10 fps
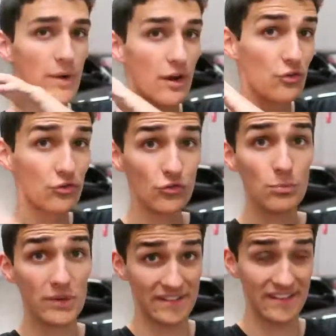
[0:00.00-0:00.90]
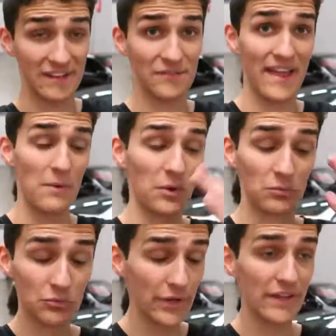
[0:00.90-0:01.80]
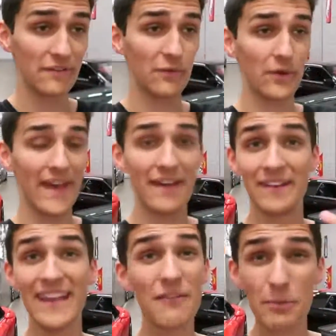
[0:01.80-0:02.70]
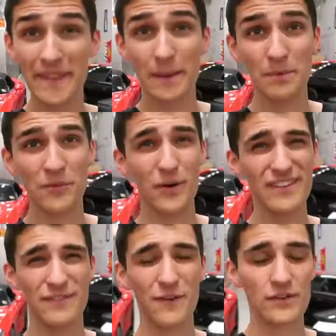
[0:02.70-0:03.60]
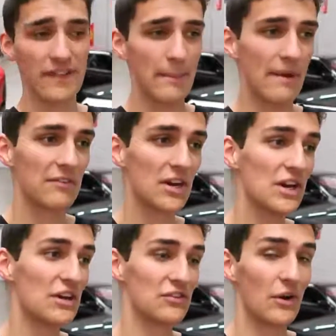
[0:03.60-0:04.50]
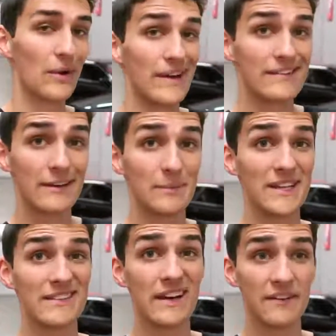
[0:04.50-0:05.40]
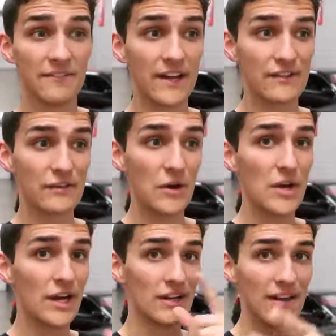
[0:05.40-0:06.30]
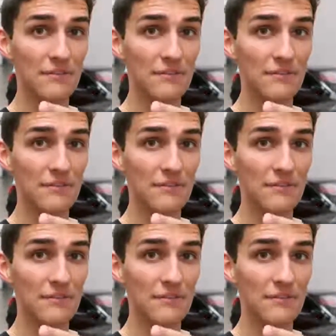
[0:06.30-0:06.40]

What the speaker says: we are super excited for that. We're really looking forward to that. Never been there before, this is first time ever. So it's gonna be a ton of fun. So you're